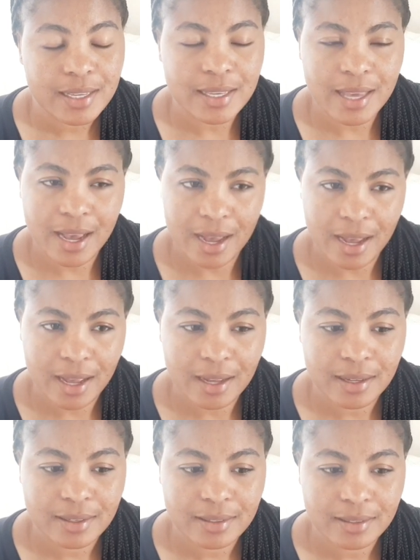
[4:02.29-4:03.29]
yeah,
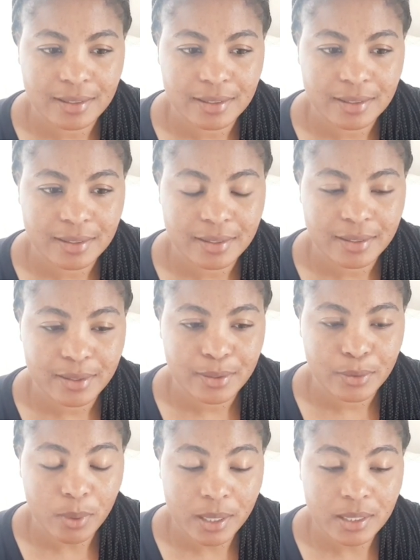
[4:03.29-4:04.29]

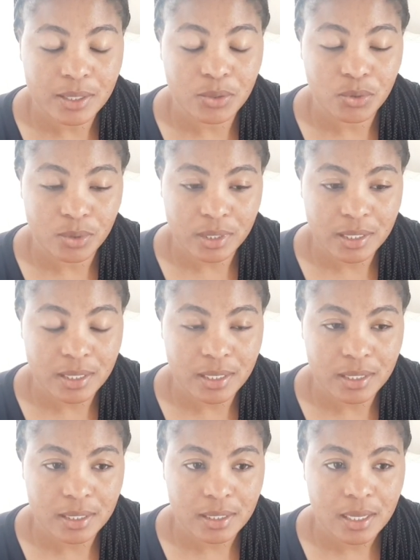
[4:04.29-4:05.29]
quite
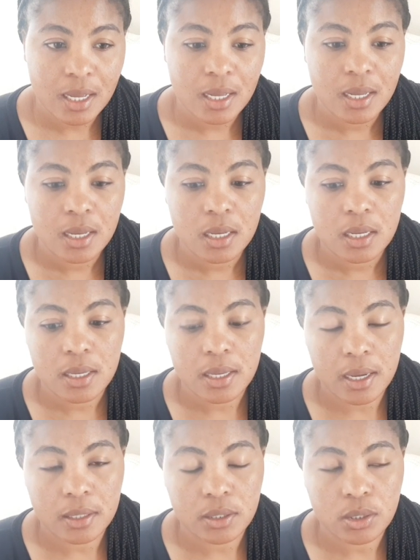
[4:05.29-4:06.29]
interesting.
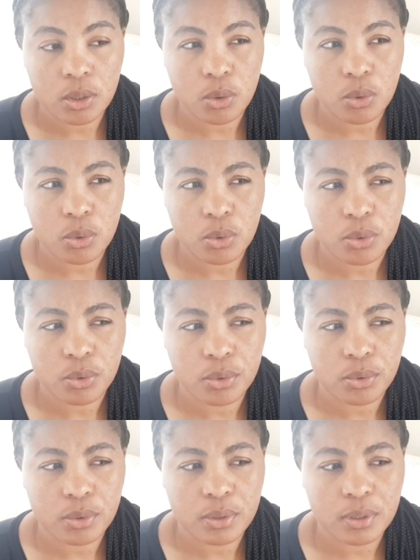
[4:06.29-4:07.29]
Yeah, so
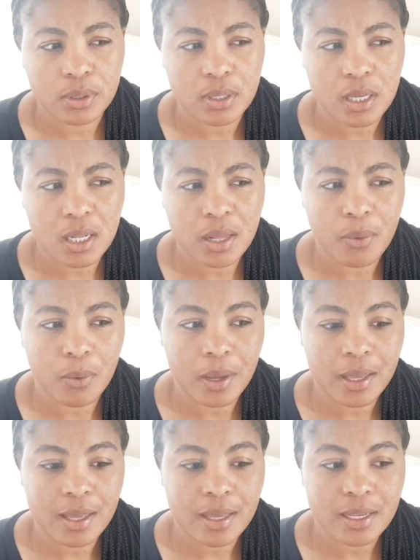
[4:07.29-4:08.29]
in a
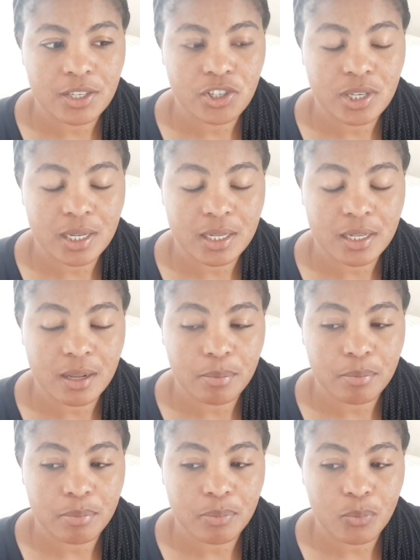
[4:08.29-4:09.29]
way, she ended
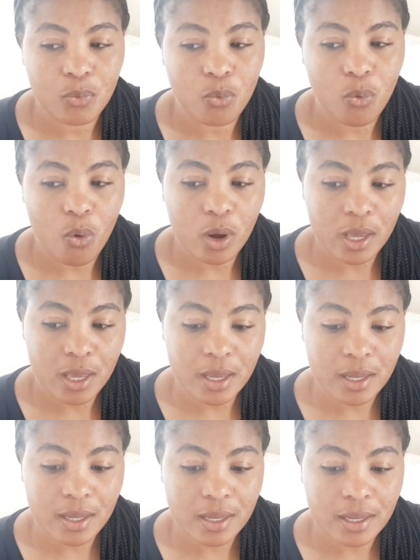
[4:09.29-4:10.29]
up
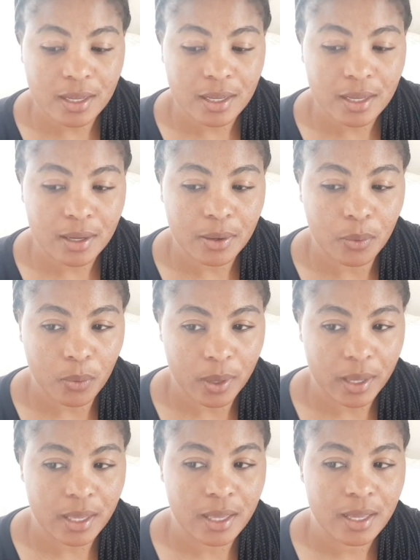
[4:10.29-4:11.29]
walking
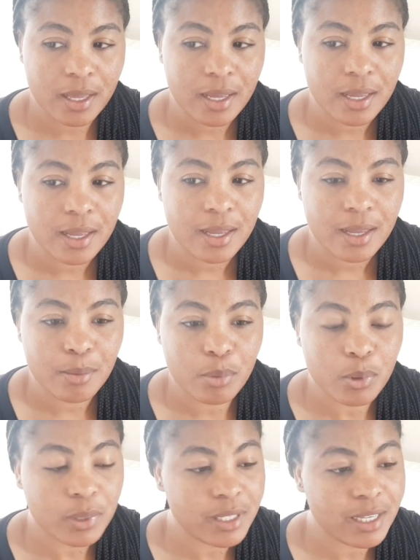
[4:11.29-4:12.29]
away
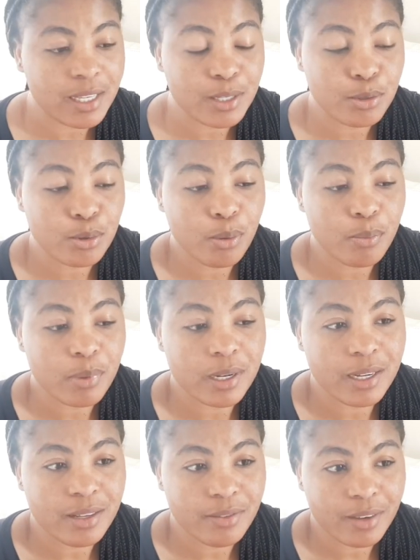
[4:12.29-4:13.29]
because the kids don't
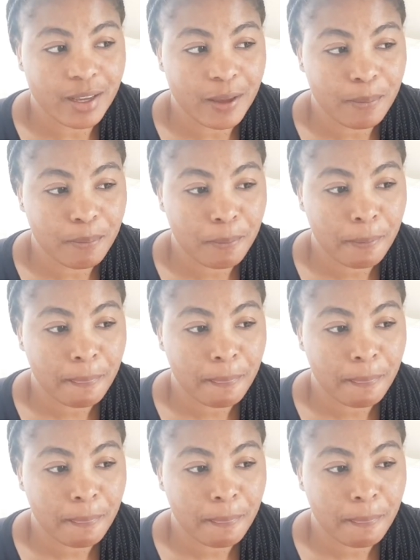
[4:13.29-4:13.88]
believe her